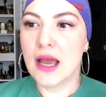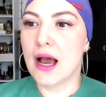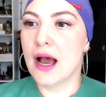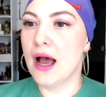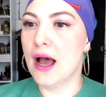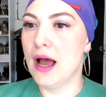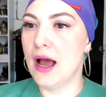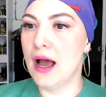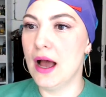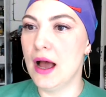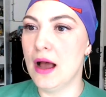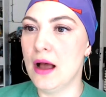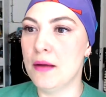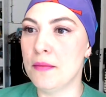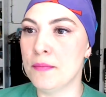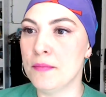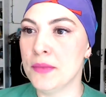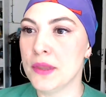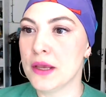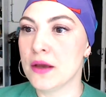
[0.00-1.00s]

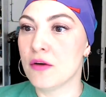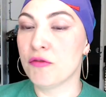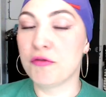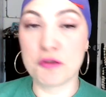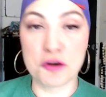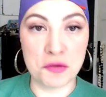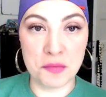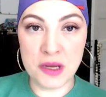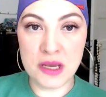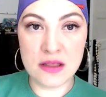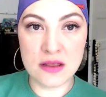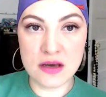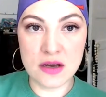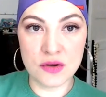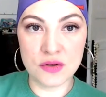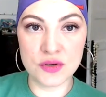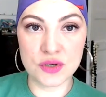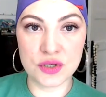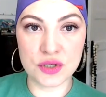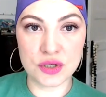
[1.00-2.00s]
For me,
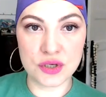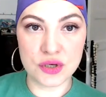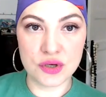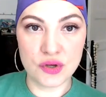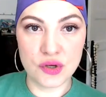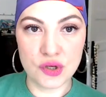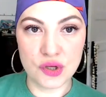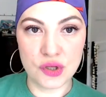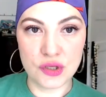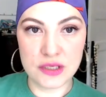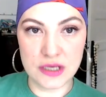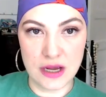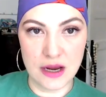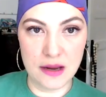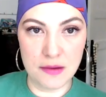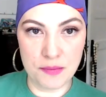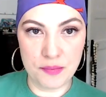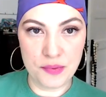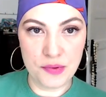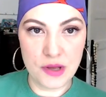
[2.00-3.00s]
those
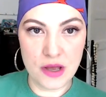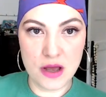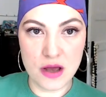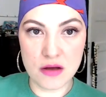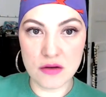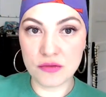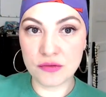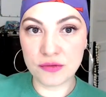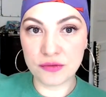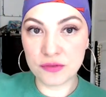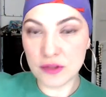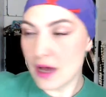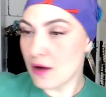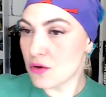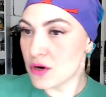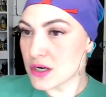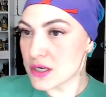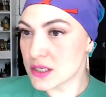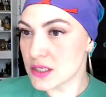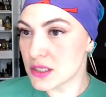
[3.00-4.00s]
type of
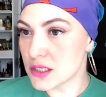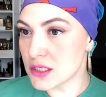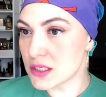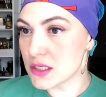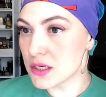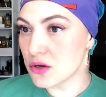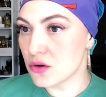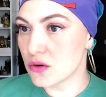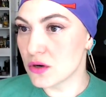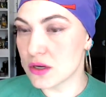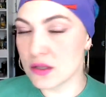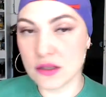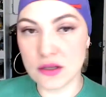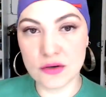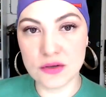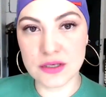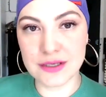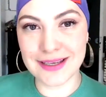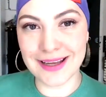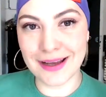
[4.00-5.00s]
flowers or
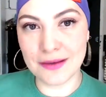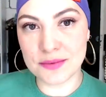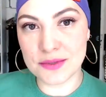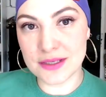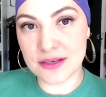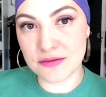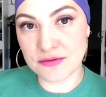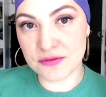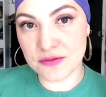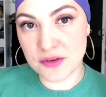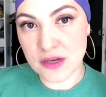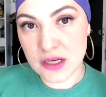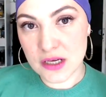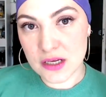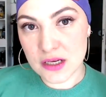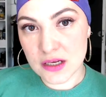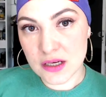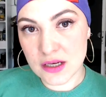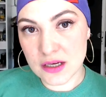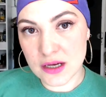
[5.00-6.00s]
those types of
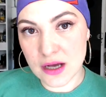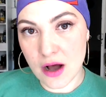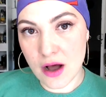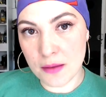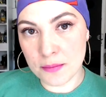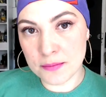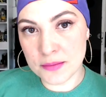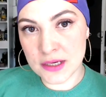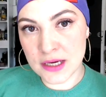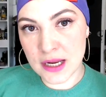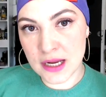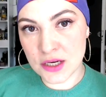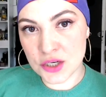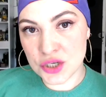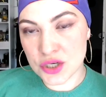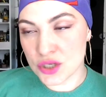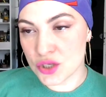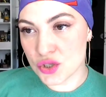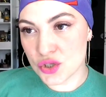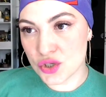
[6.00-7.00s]

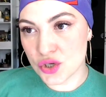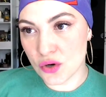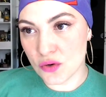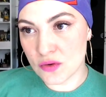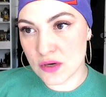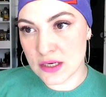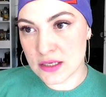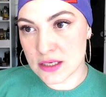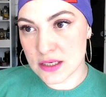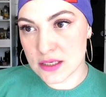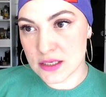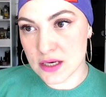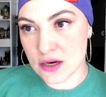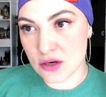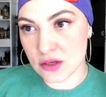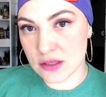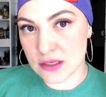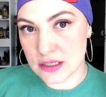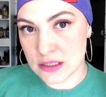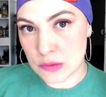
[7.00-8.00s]
combinations don't
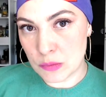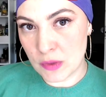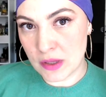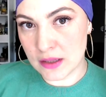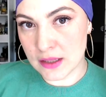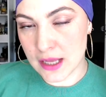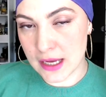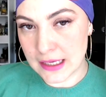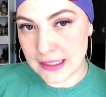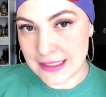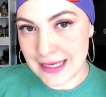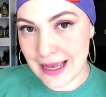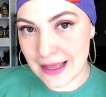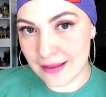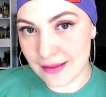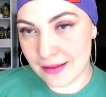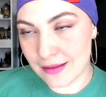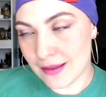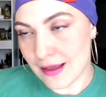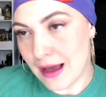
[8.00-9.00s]
necessarily smell like
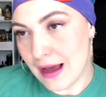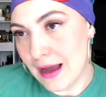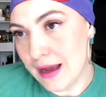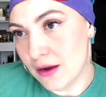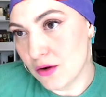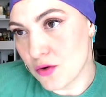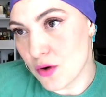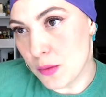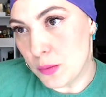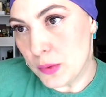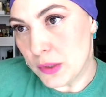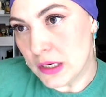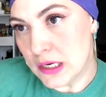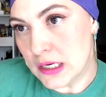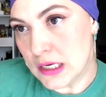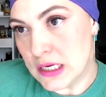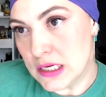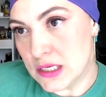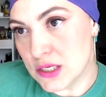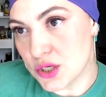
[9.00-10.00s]
death. I grew up in
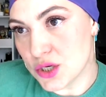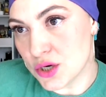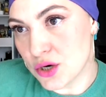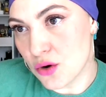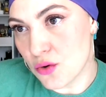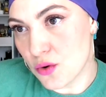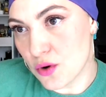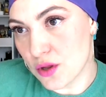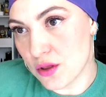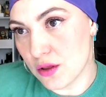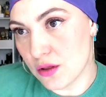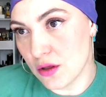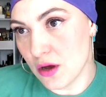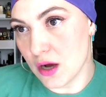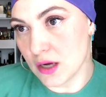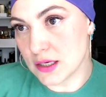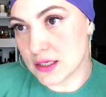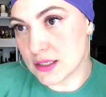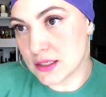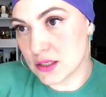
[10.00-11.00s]
an Eastern
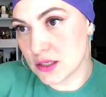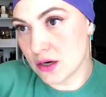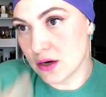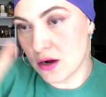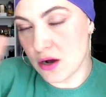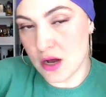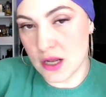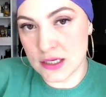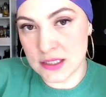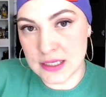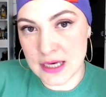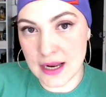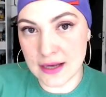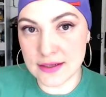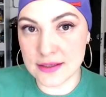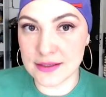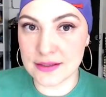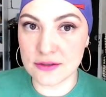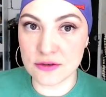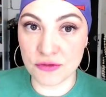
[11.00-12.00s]
Orthodox
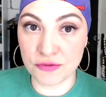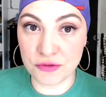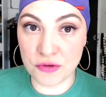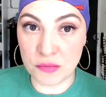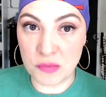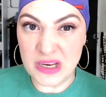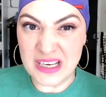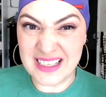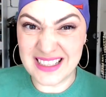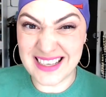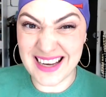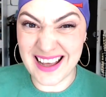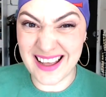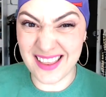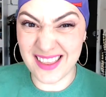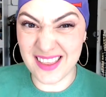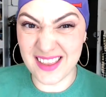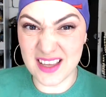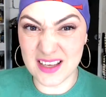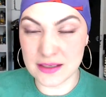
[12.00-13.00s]
context, so for me,
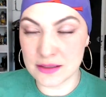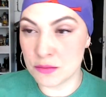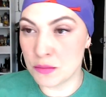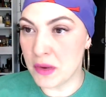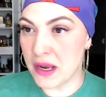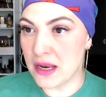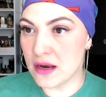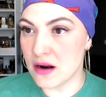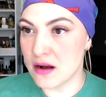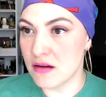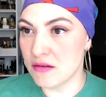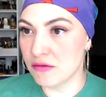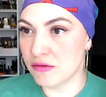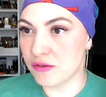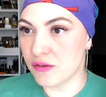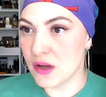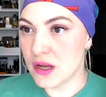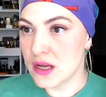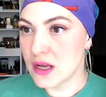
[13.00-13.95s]
death is made of,